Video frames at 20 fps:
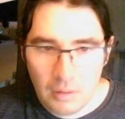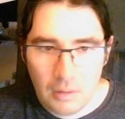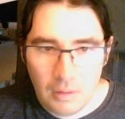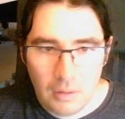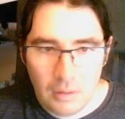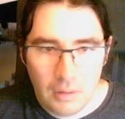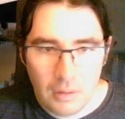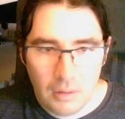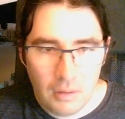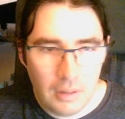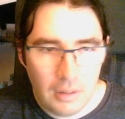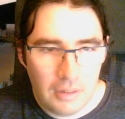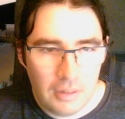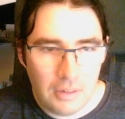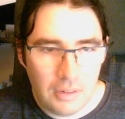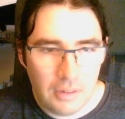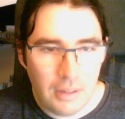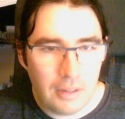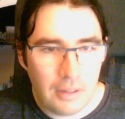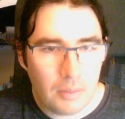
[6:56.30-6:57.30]
these
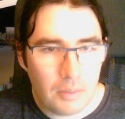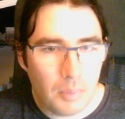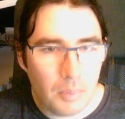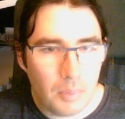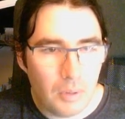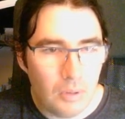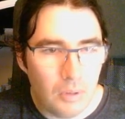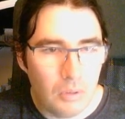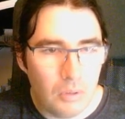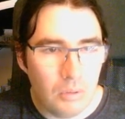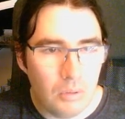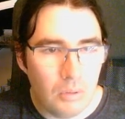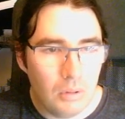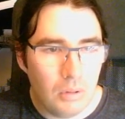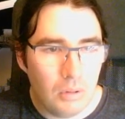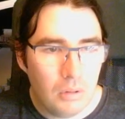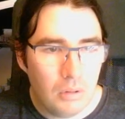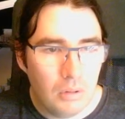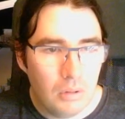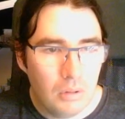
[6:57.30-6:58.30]
layers below.
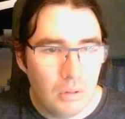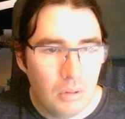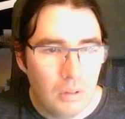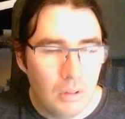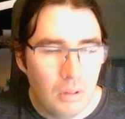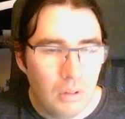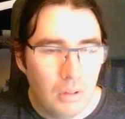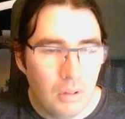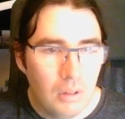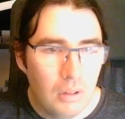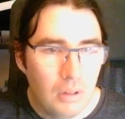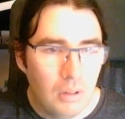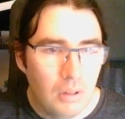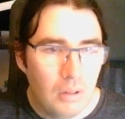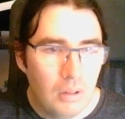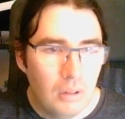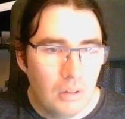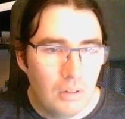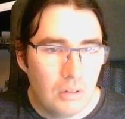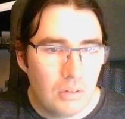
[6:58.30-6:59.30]

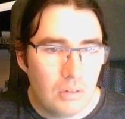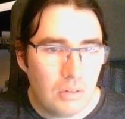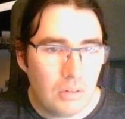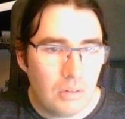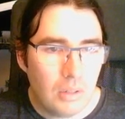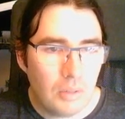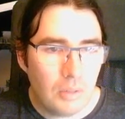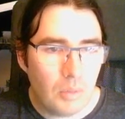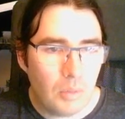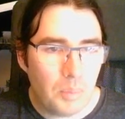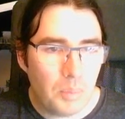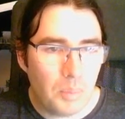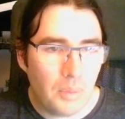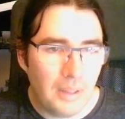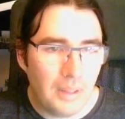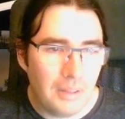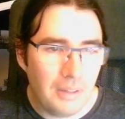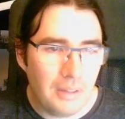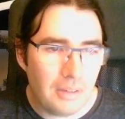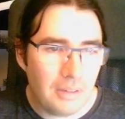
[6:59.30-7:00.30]
So they
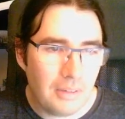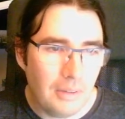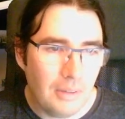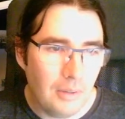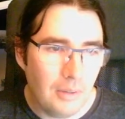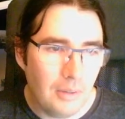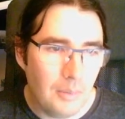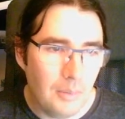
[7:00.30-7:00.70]
replace, and